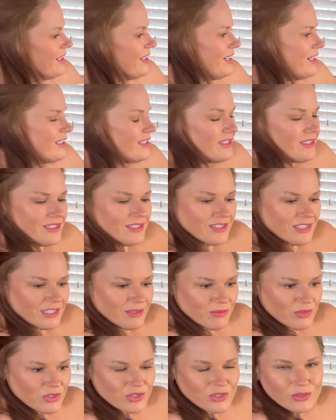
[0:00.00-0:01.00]
I know it
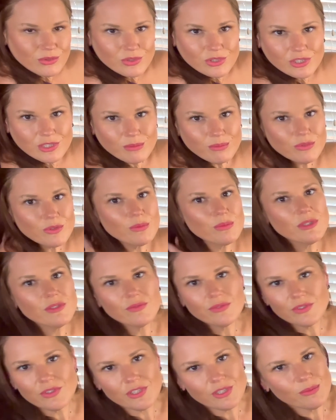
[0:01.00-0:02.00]
seems so simple, but
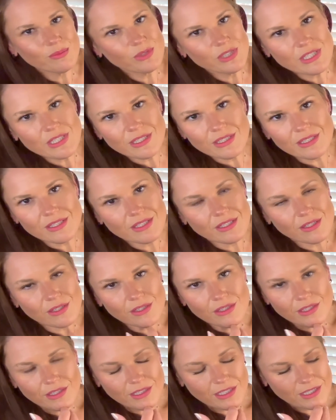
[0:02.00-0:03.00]
for some reason it's not.